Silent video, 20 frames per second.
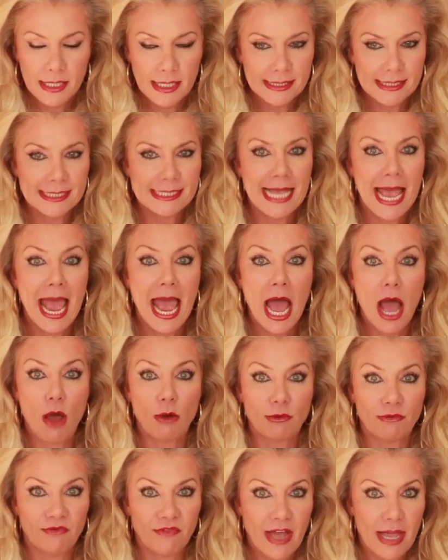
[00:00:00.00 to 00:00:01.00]

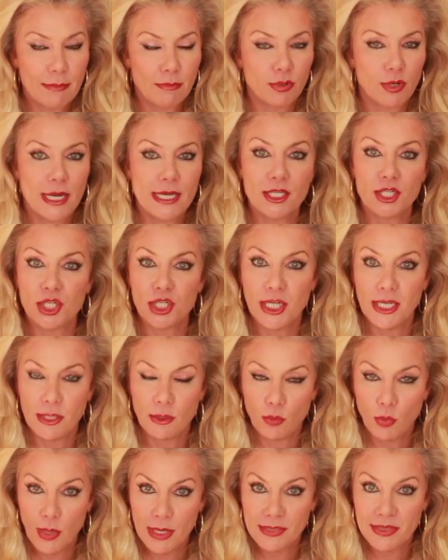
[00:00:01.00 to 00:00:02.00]
sound,
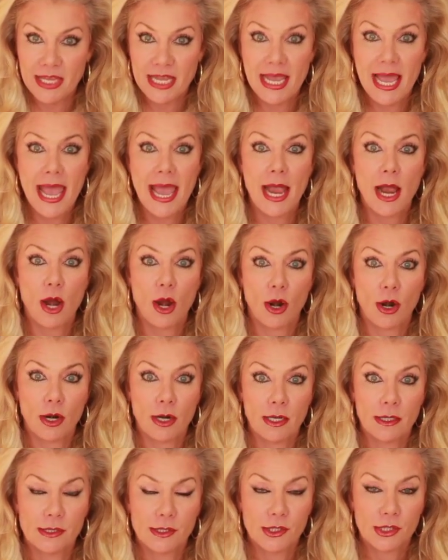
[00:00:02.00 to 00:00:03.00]
vibration with the
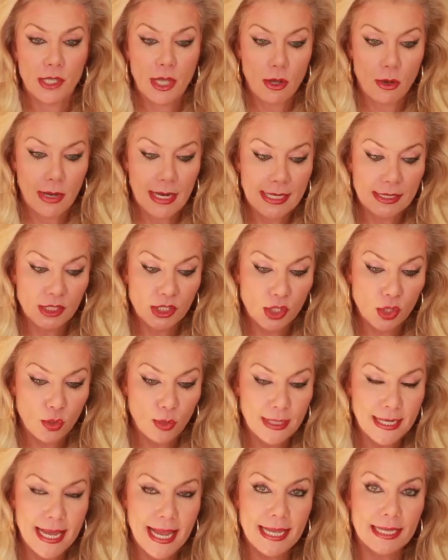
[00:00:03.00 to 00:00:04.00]
air. So it's
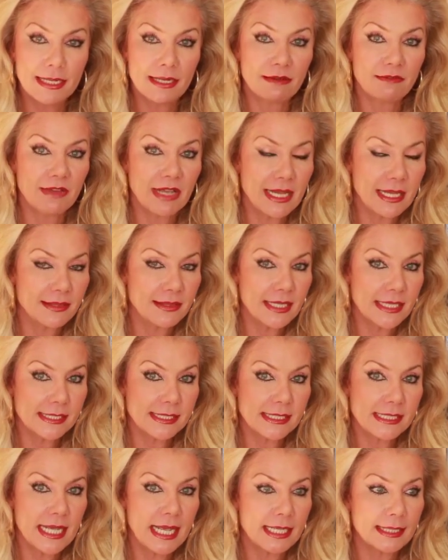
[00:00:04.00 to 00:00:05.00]
creative in
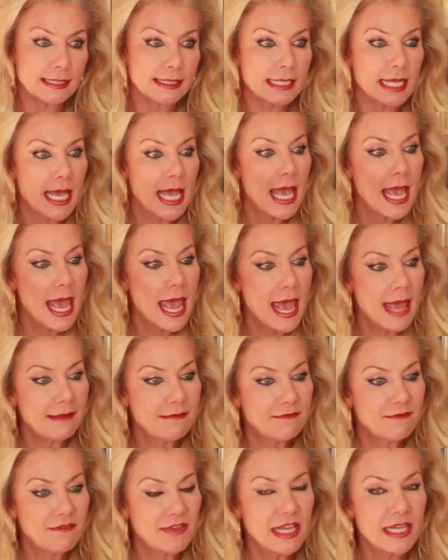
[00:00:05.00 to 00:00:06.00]
this sense.
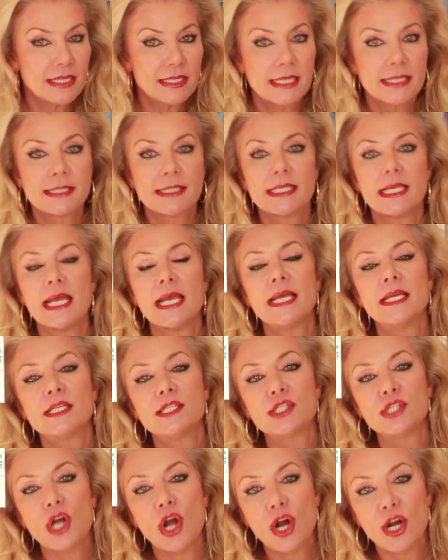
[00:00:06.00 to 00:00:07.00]
And Venus
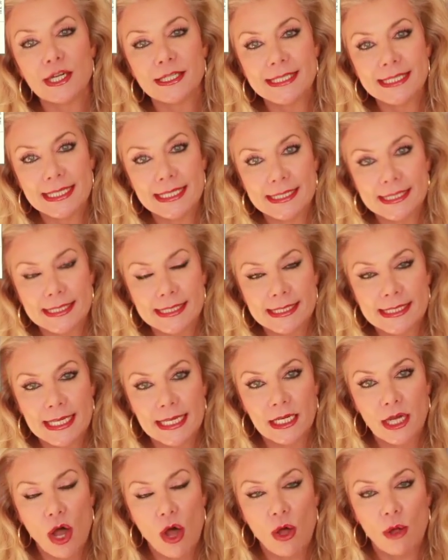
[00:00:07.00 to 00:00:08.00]
is
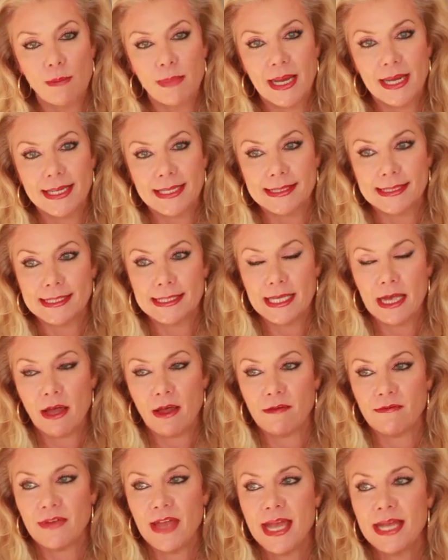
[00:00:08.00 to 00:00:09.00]
artistic all by
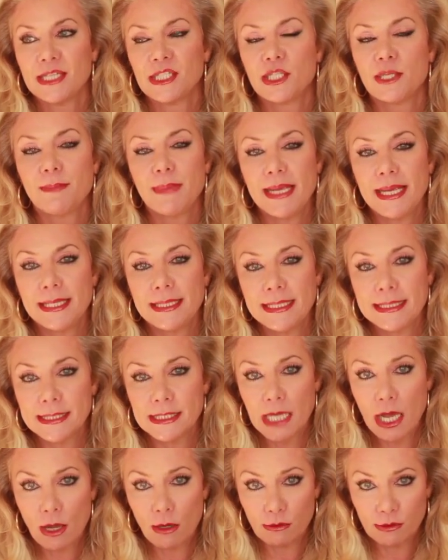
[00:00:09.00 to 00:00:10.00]
itself. To be in
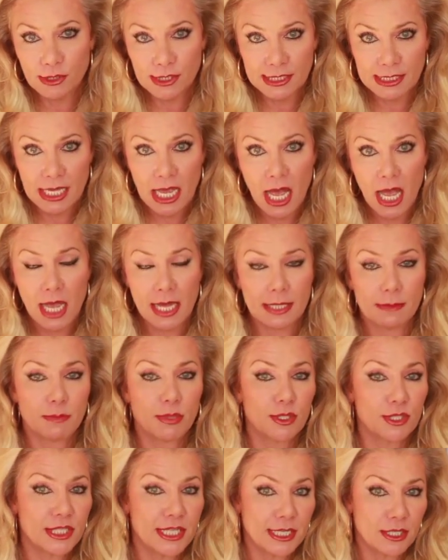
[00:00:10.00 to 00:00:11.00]
its own sign,
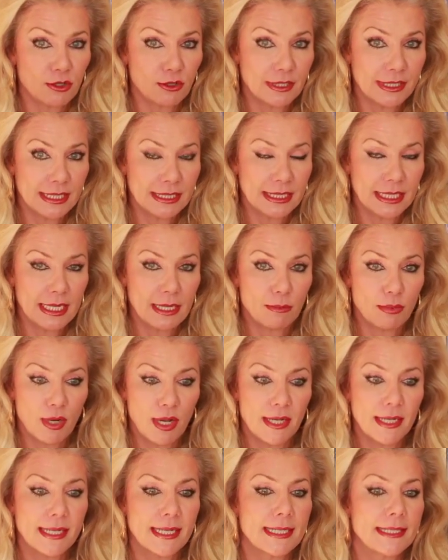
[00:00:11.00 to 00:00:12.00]
particularly
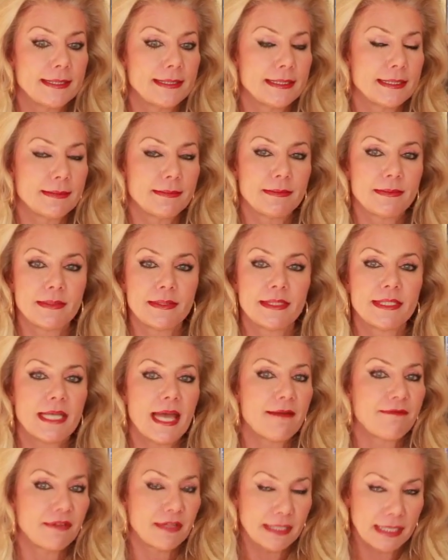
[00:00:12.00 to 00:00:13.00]
Libra, can
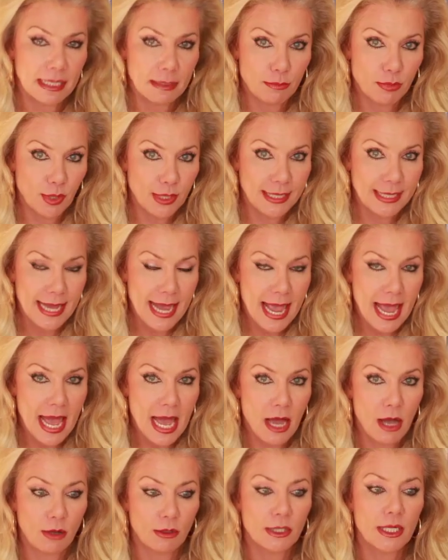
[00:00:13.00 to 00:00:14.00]
definitely bring
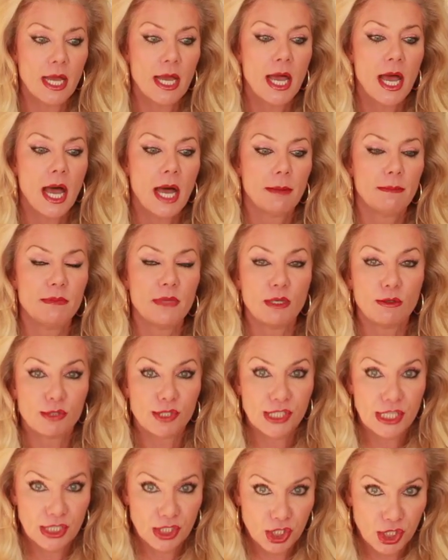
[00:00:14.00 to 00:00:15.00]
out
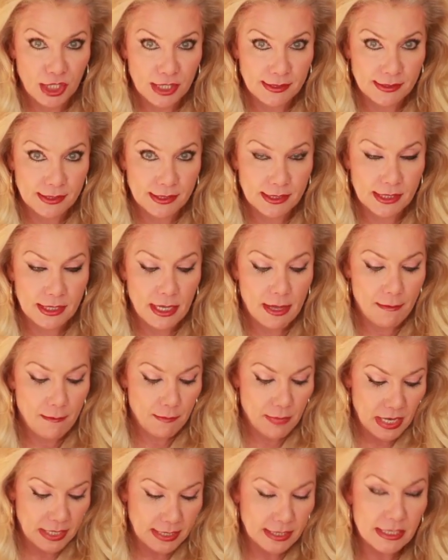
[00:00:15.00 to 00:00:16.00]
musicians
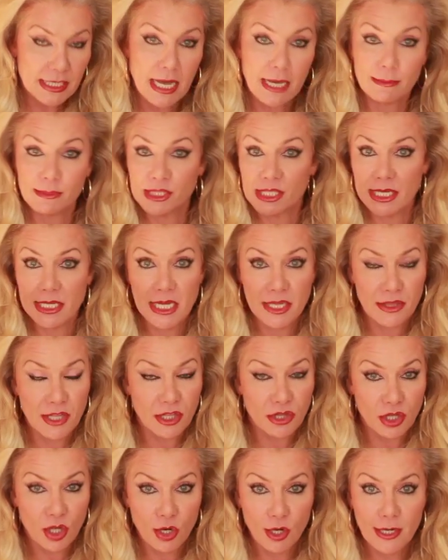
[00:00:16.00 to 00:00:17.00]
many times. And in
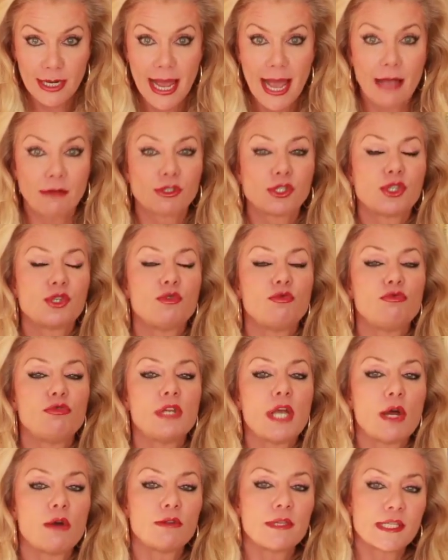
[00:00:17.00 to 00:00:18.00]
the third house, you
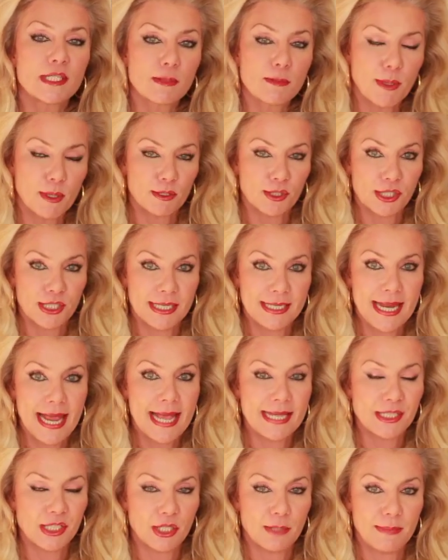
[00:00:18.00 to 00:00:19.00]
know this person
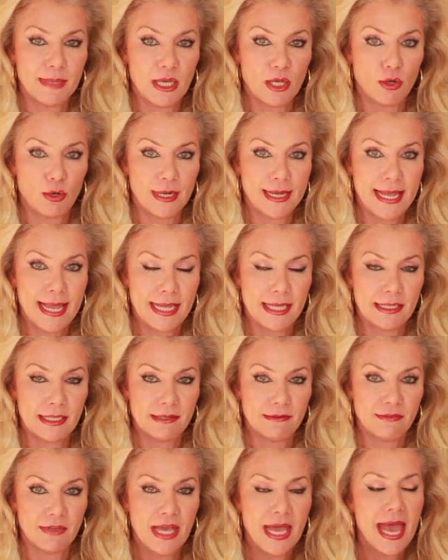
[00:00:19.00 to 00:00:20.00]
has to be
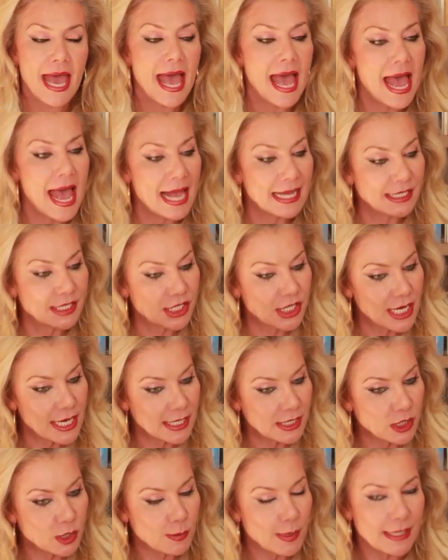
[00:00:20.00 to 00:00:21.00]
creative, has to
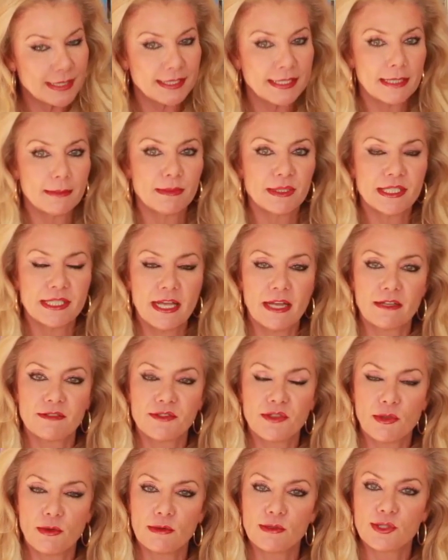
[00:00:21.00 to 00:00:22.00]
express
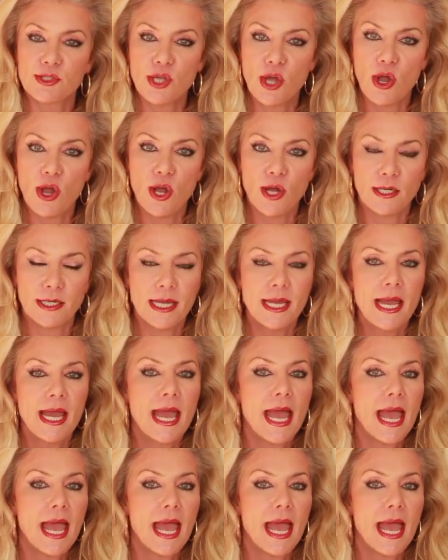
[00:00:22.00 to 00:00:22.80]
themselves through song